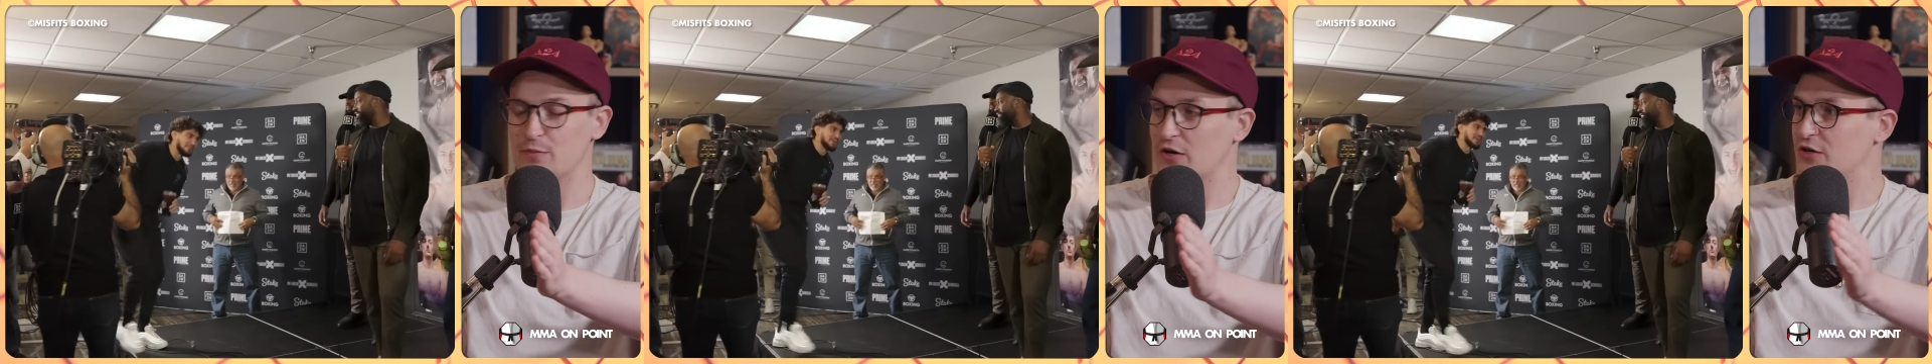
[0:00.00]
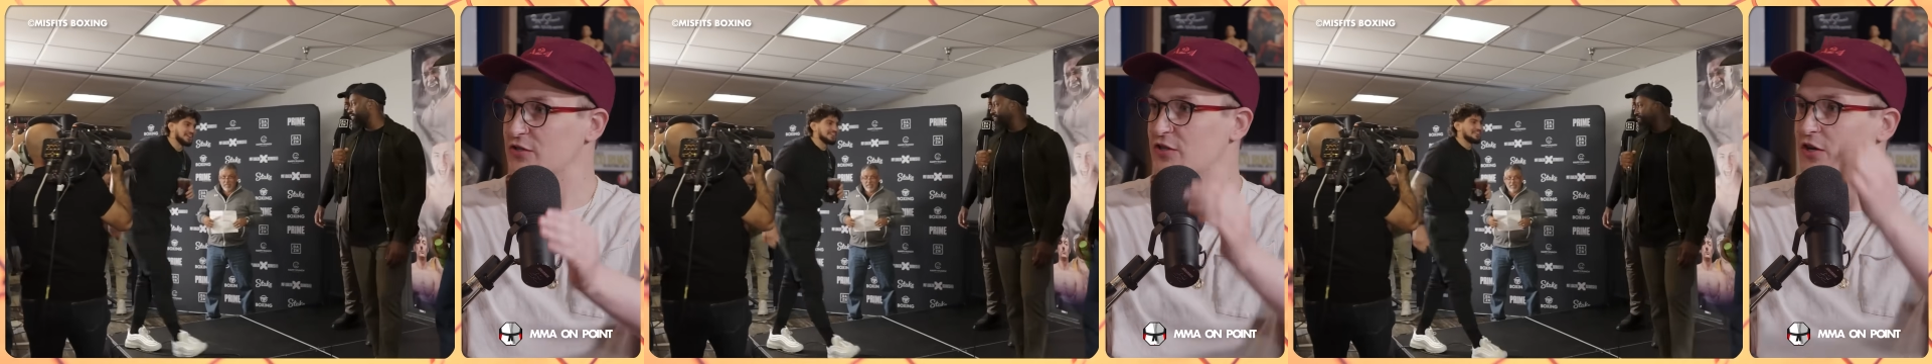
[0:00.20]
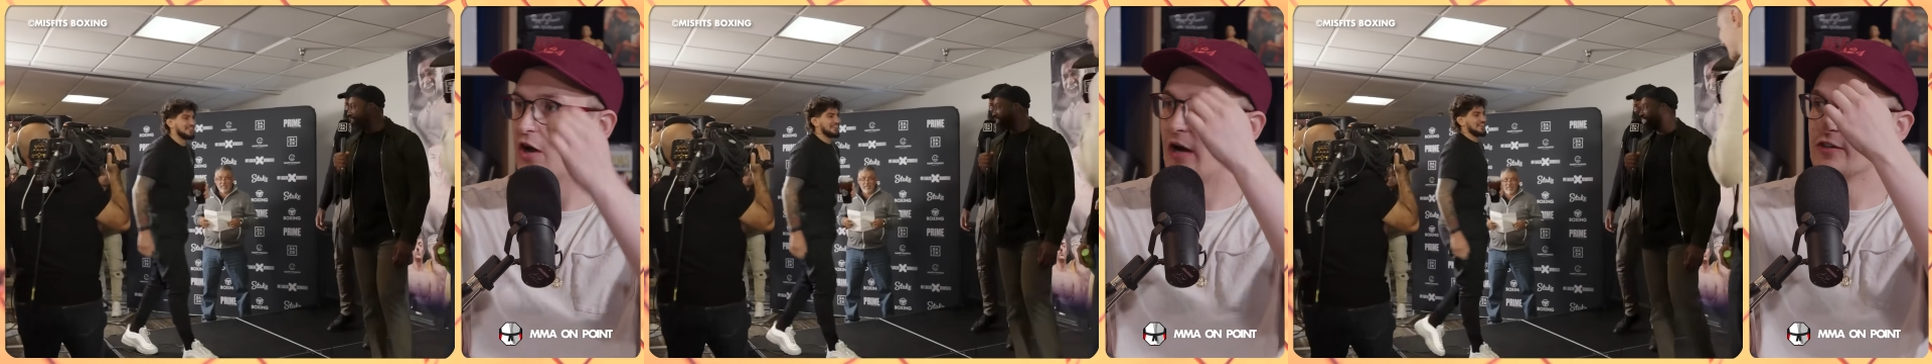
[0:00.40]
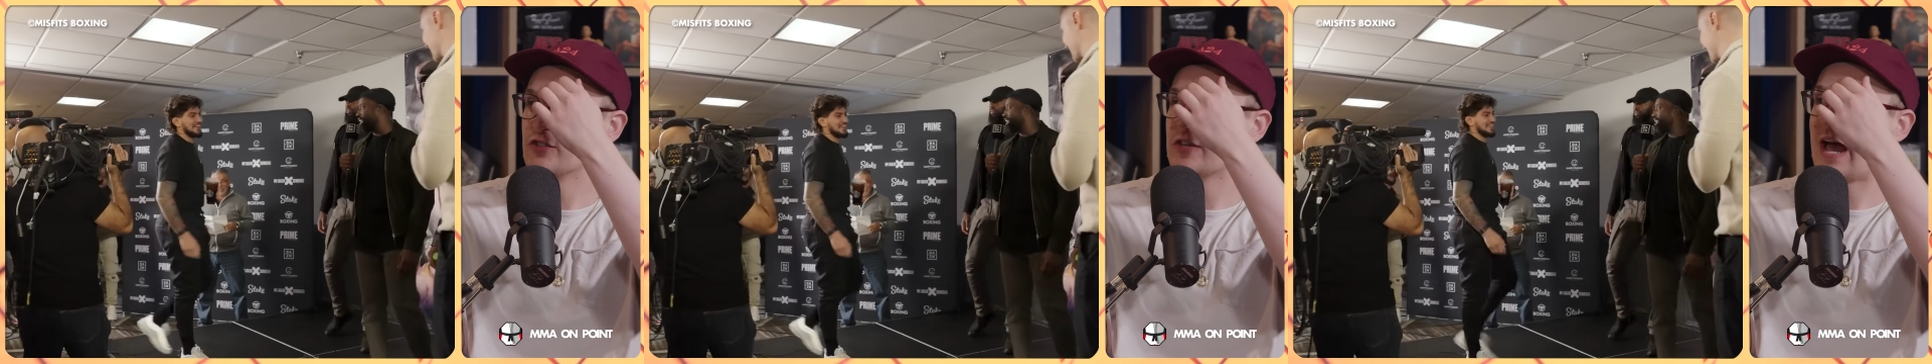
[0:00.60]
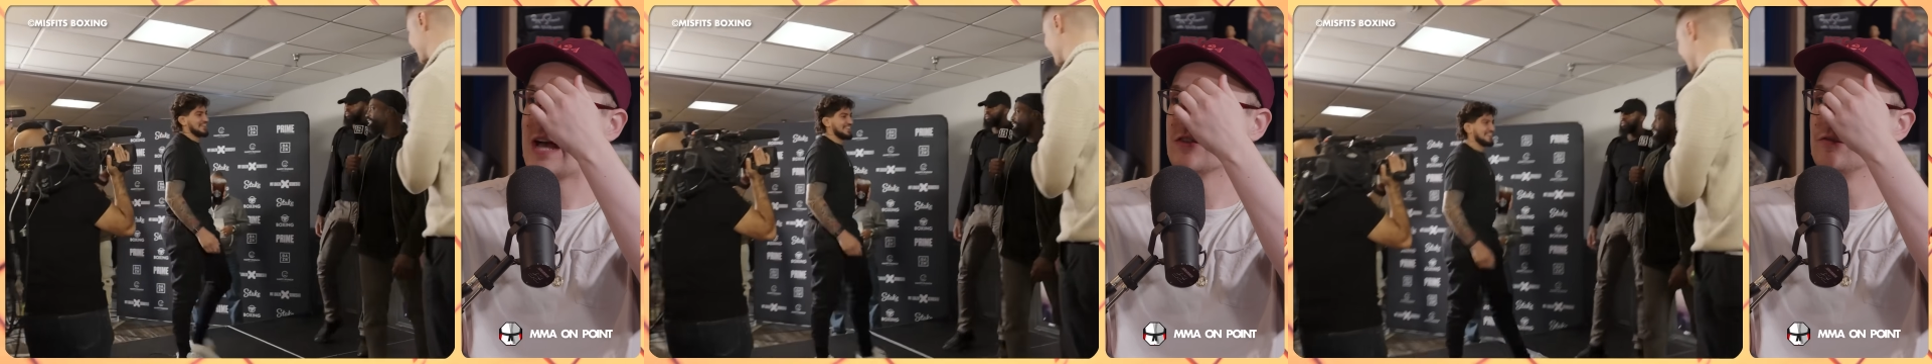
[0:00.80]
because the guy
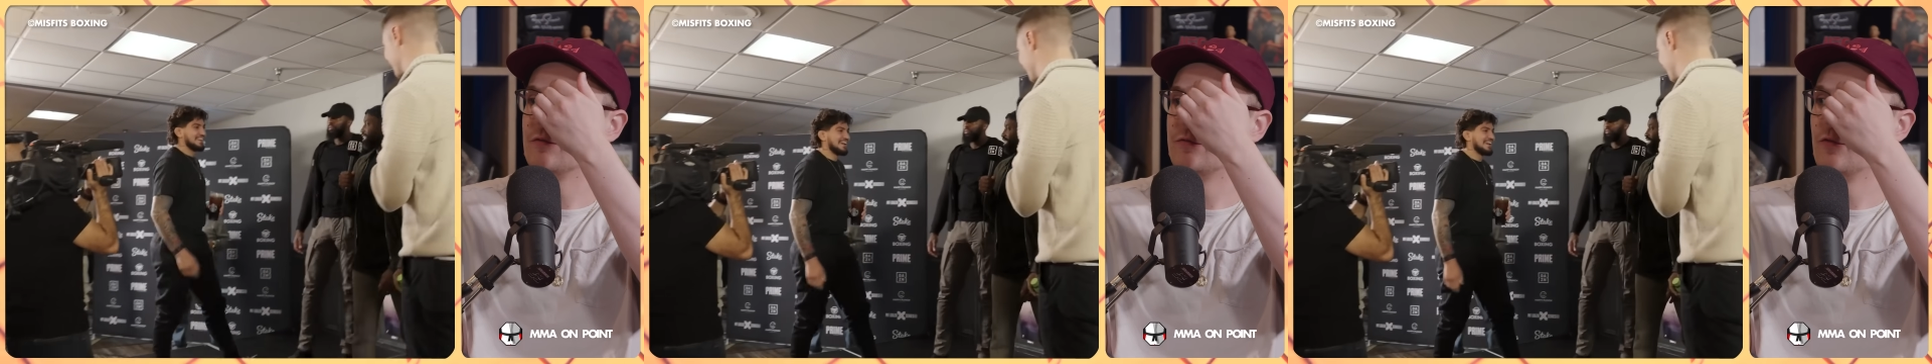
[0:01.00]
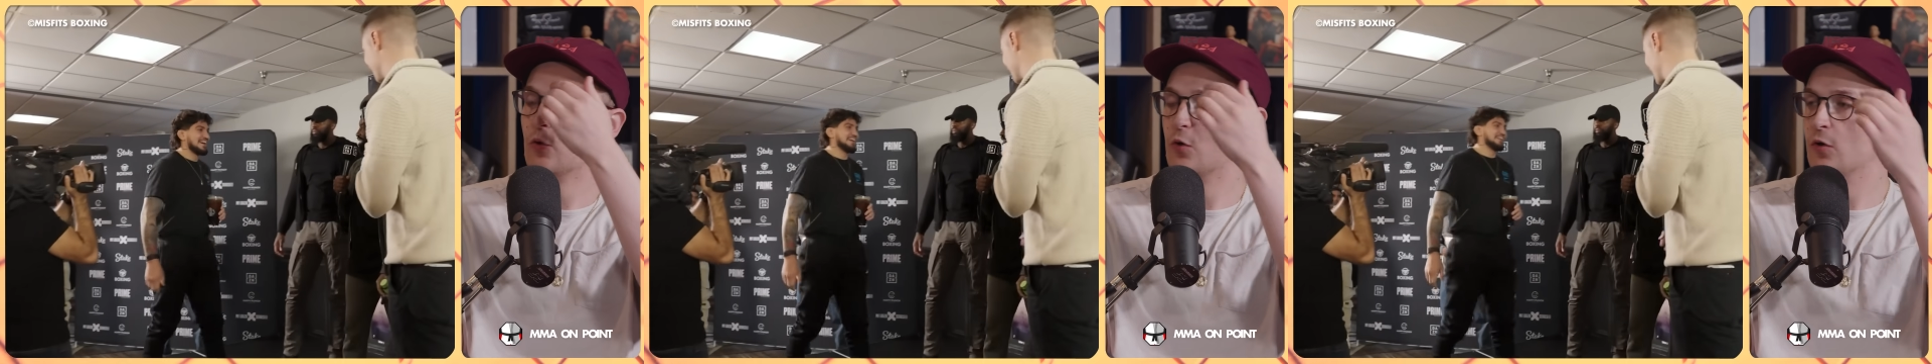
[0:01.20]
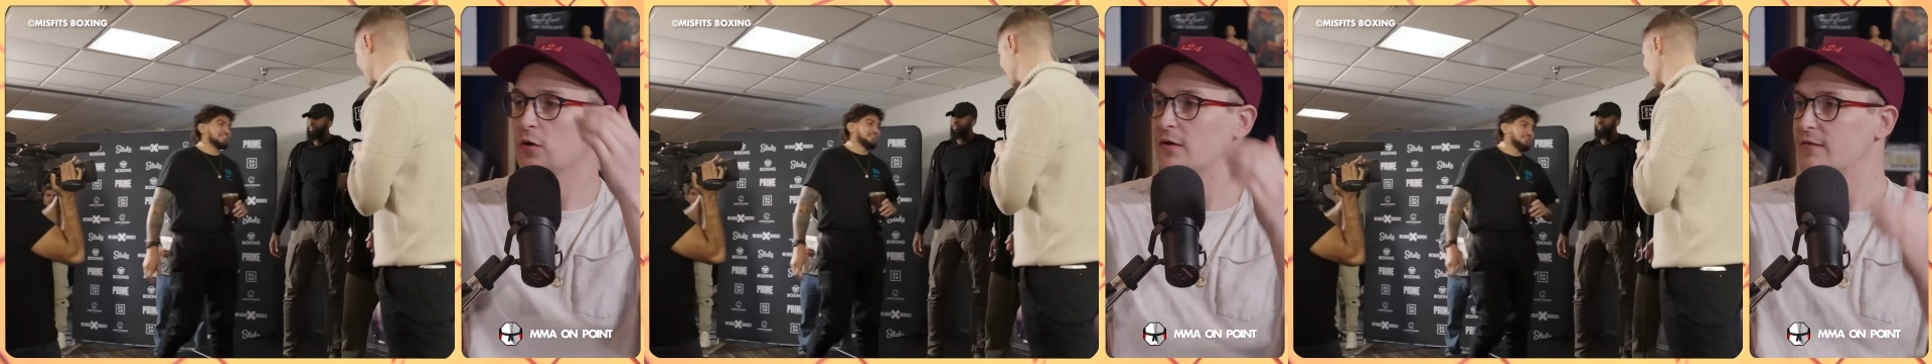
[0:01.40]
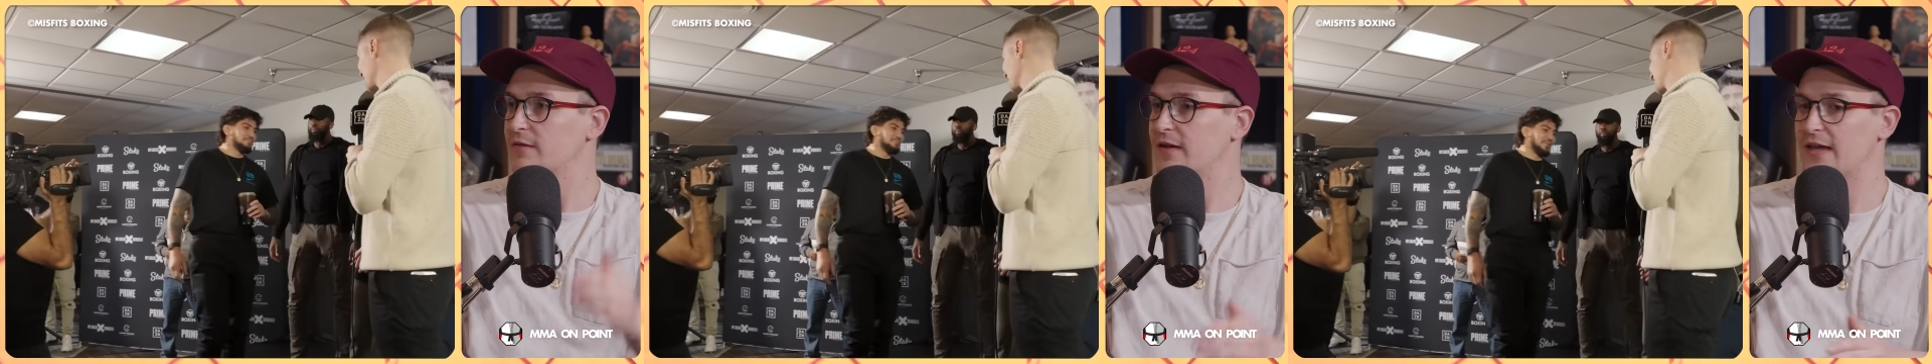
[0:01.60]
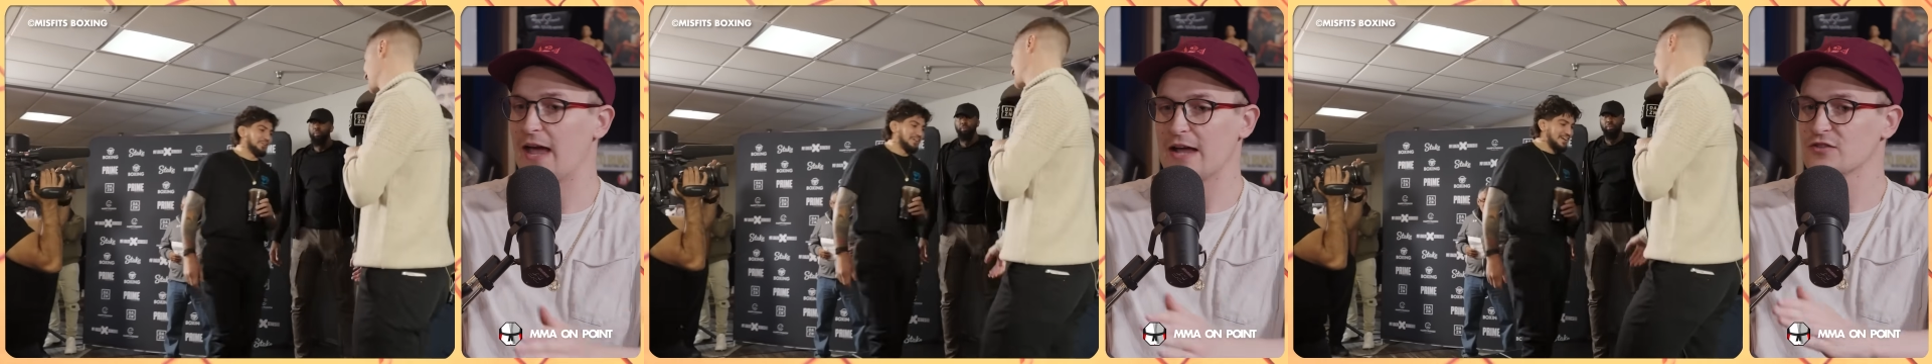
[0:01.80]
just hasn't fought,
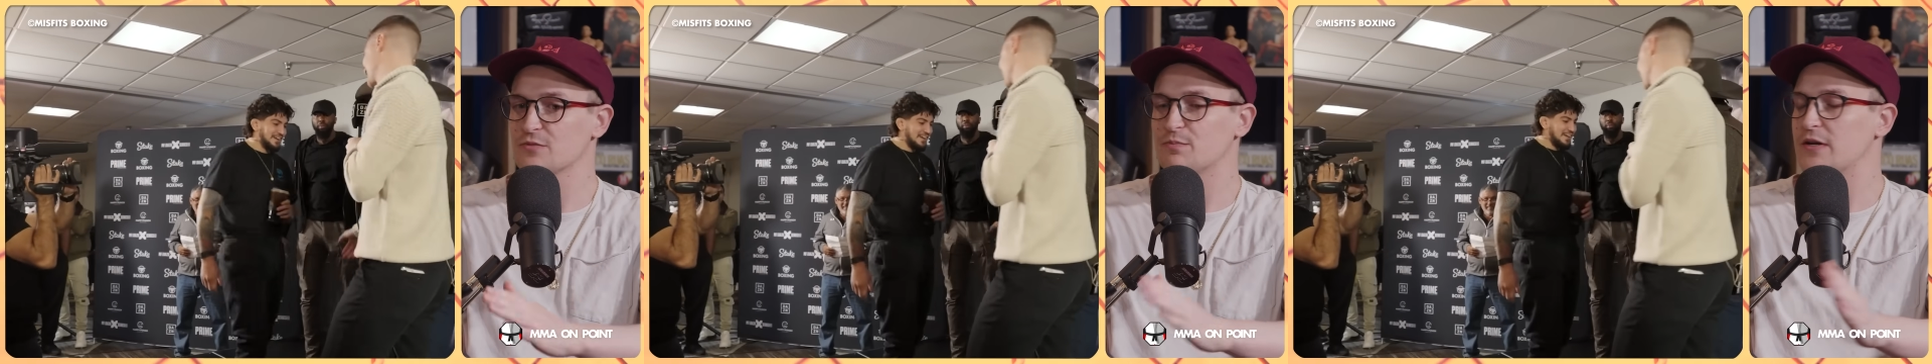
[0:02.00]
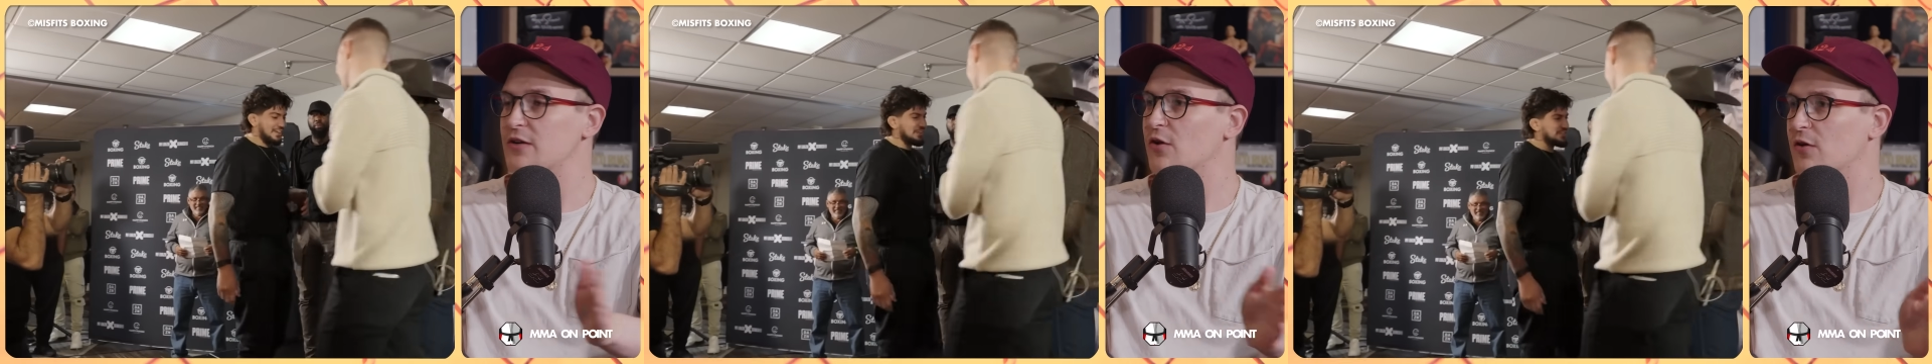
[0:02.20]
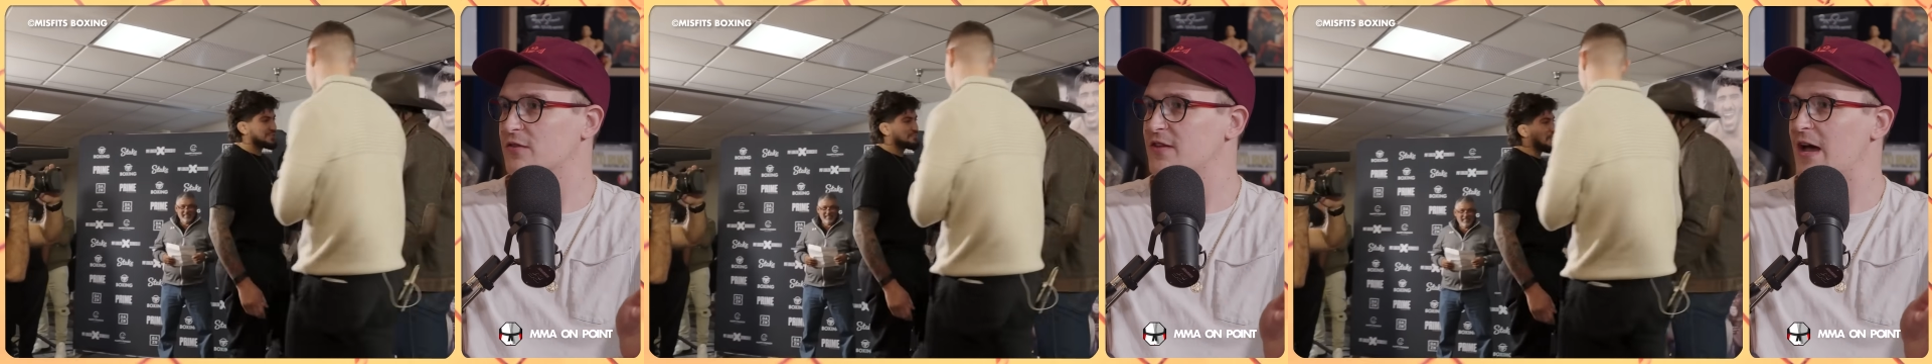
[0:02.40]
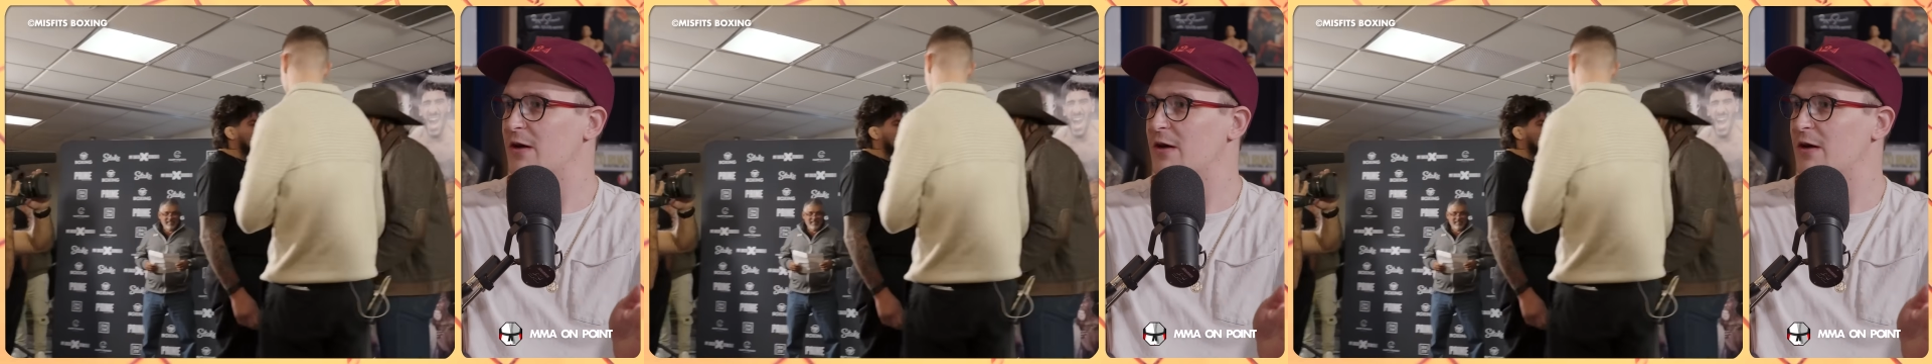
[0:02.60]
he hasn't been knocked